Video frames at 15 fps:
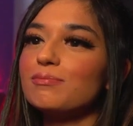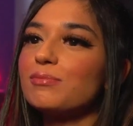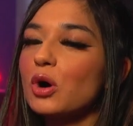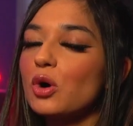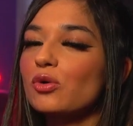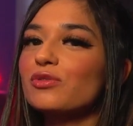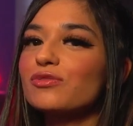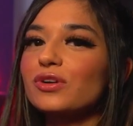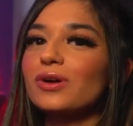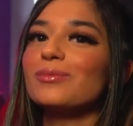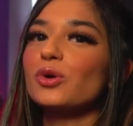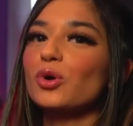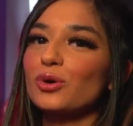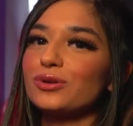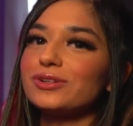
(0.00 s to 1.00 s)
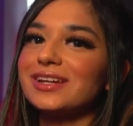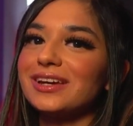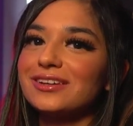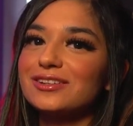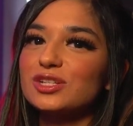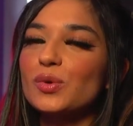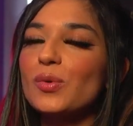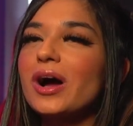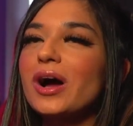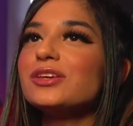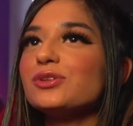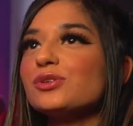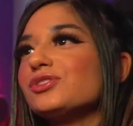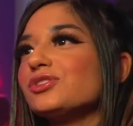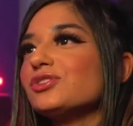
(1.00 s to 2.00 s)
bulk film your content. So what I
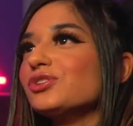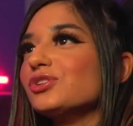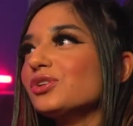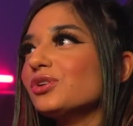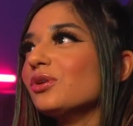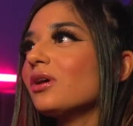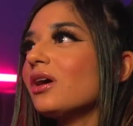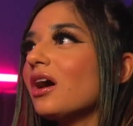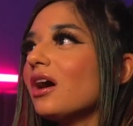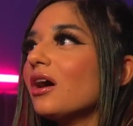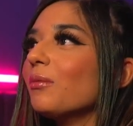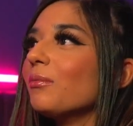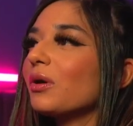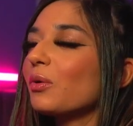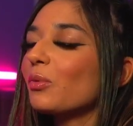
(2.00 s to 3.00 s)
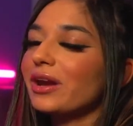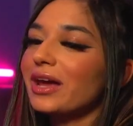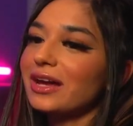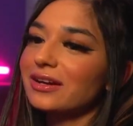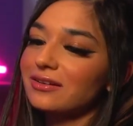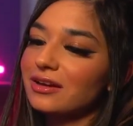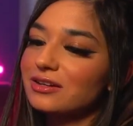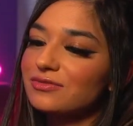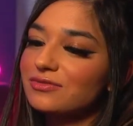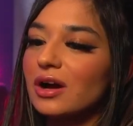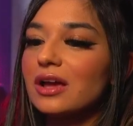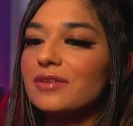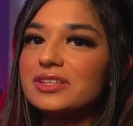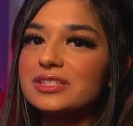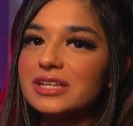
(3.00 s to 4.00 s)
used to do when I had 9 to
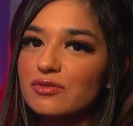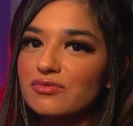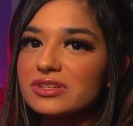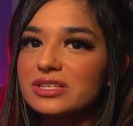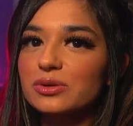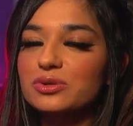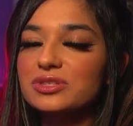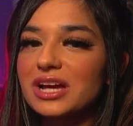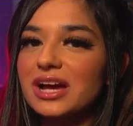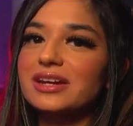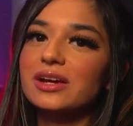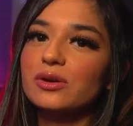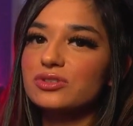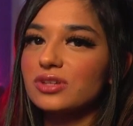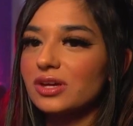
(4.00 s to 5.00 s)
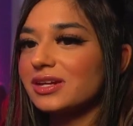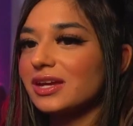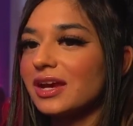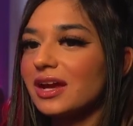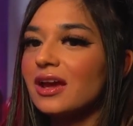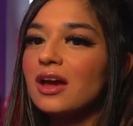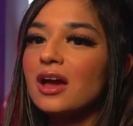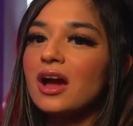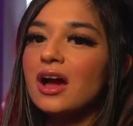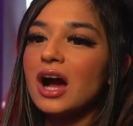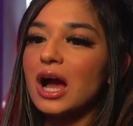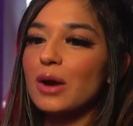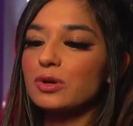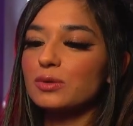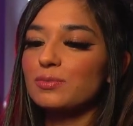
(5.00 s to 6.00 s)
5 is every single Saturday or Sunday,
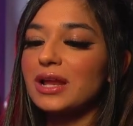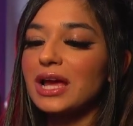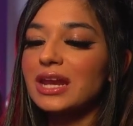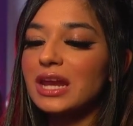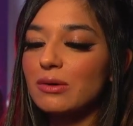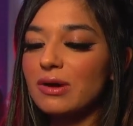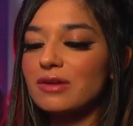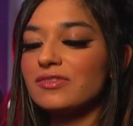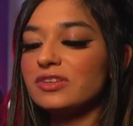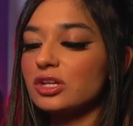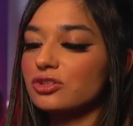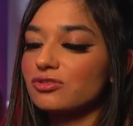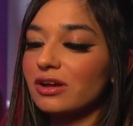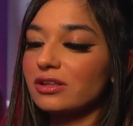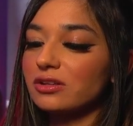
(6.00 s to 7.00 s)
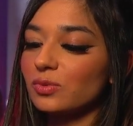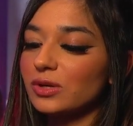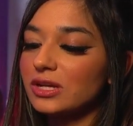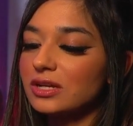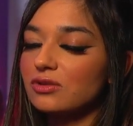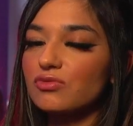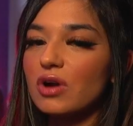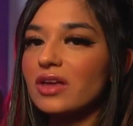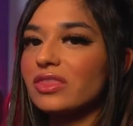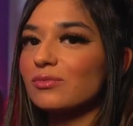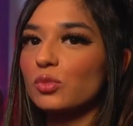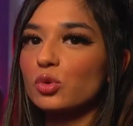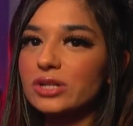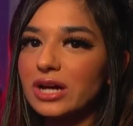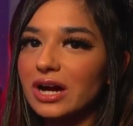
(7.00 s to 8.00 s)
I would plan out my videos throughout the week, write them
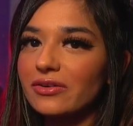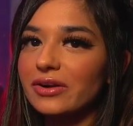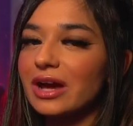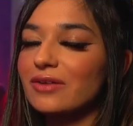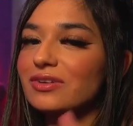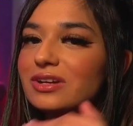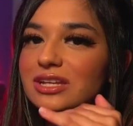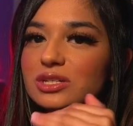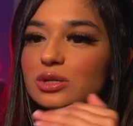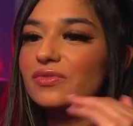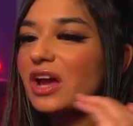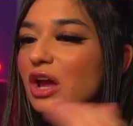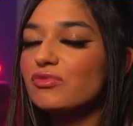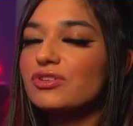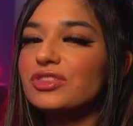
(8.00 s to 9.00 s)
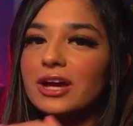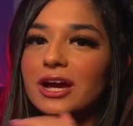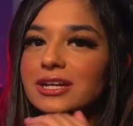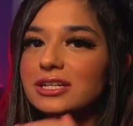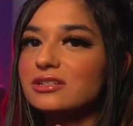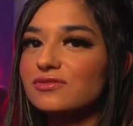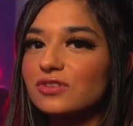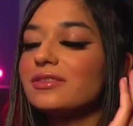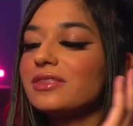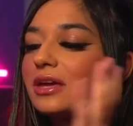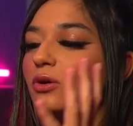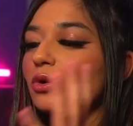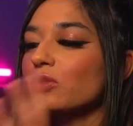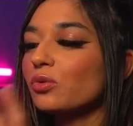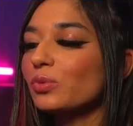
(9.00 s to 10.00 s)
all down, have a list of everything I need to film, and
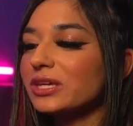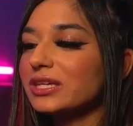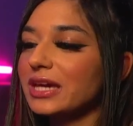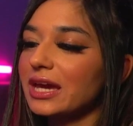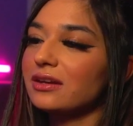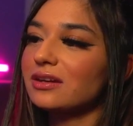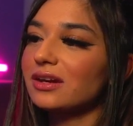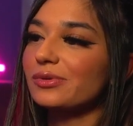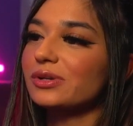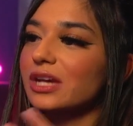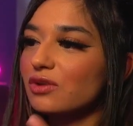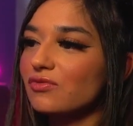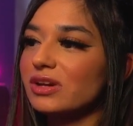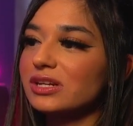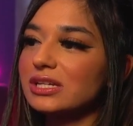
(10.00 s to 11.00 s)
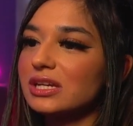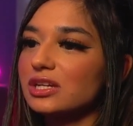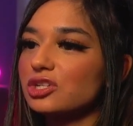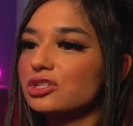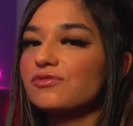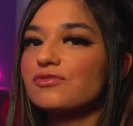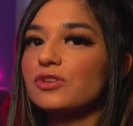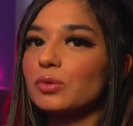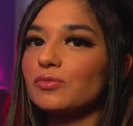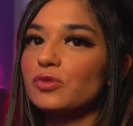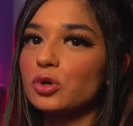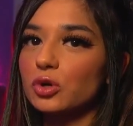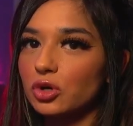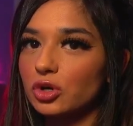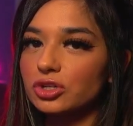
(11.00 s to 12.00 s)
on the weekend I would get ready and just film for
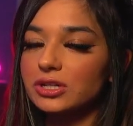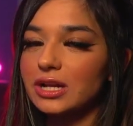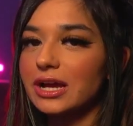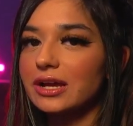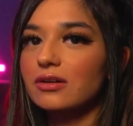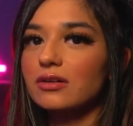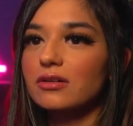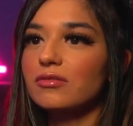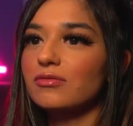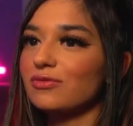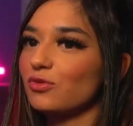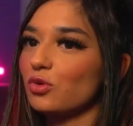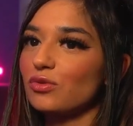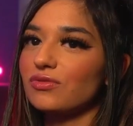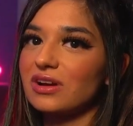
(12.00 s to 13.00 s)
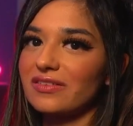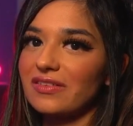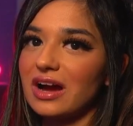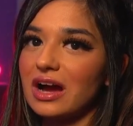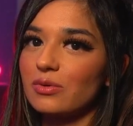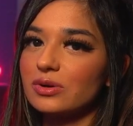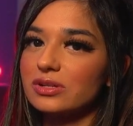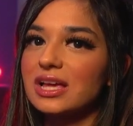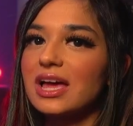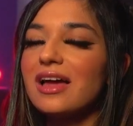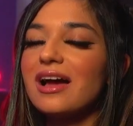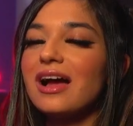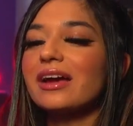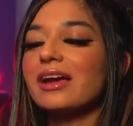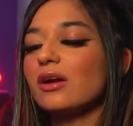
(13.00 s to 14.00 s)
a good like 4 or 5 hours
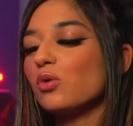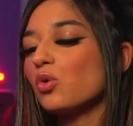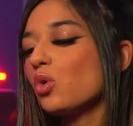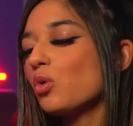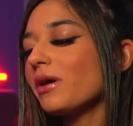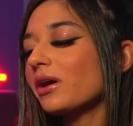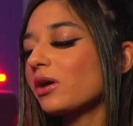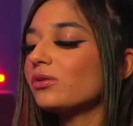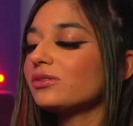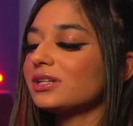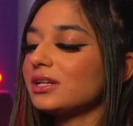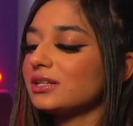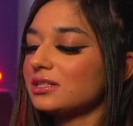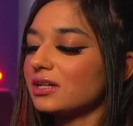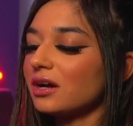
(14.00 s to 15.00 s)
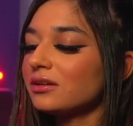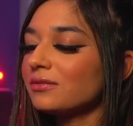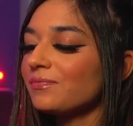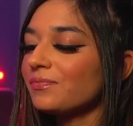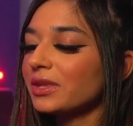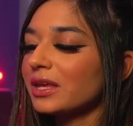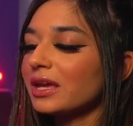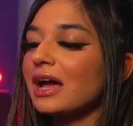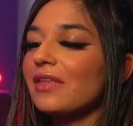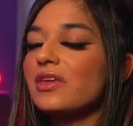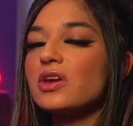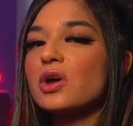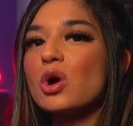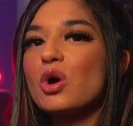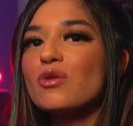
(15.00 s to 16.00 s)
and get all my content done. And
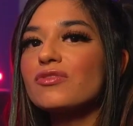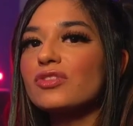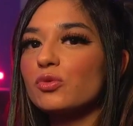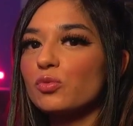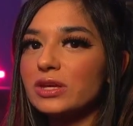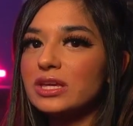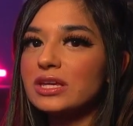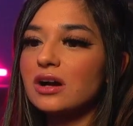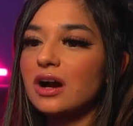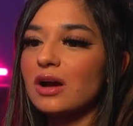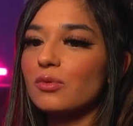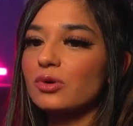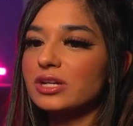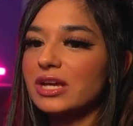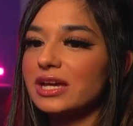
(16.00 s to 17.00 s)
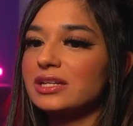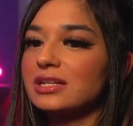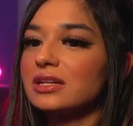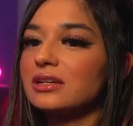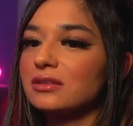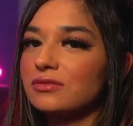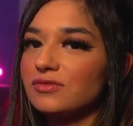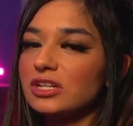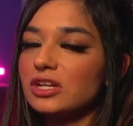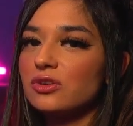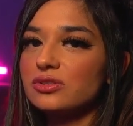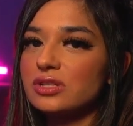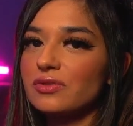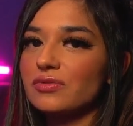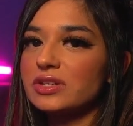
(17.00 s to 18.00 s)
then over the week I would edit the
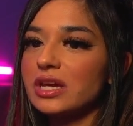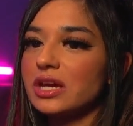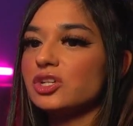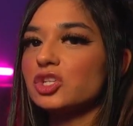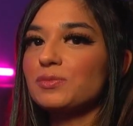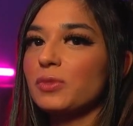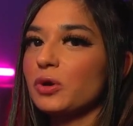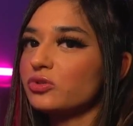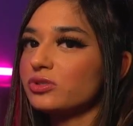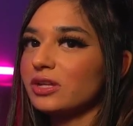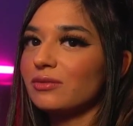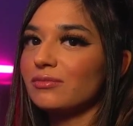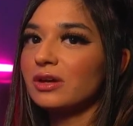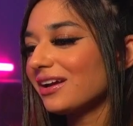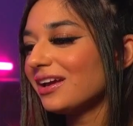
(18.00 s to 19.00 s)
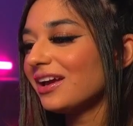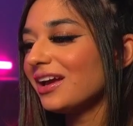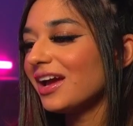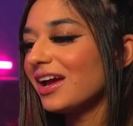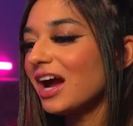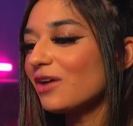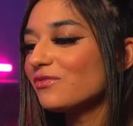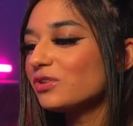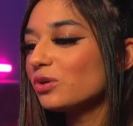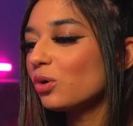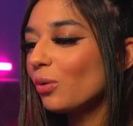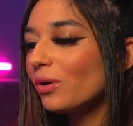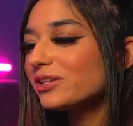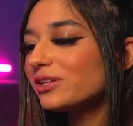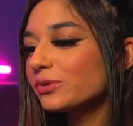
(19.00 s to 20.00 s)
videos every day and just post them. Have you
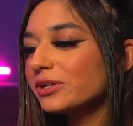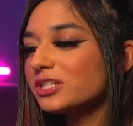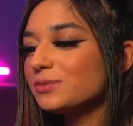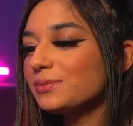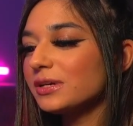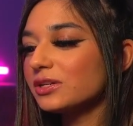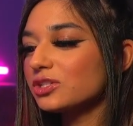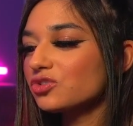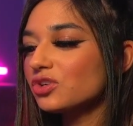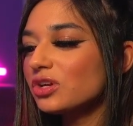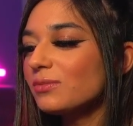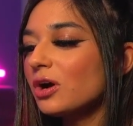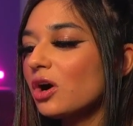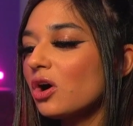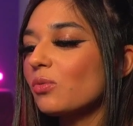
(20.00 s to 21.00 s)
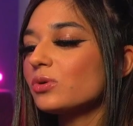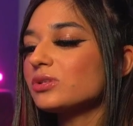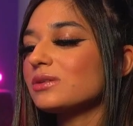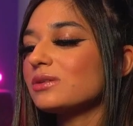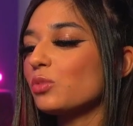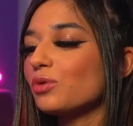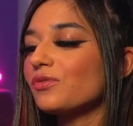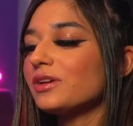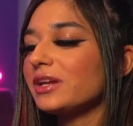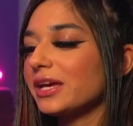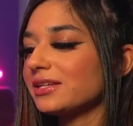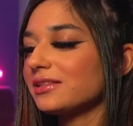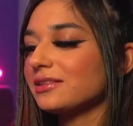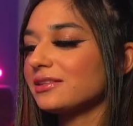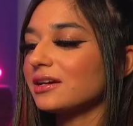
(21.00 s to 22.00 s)
always wanted to be a streamer, or was it more of a
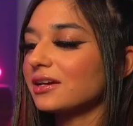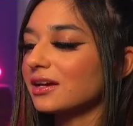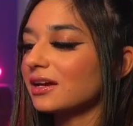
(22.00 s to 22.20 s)
later thing?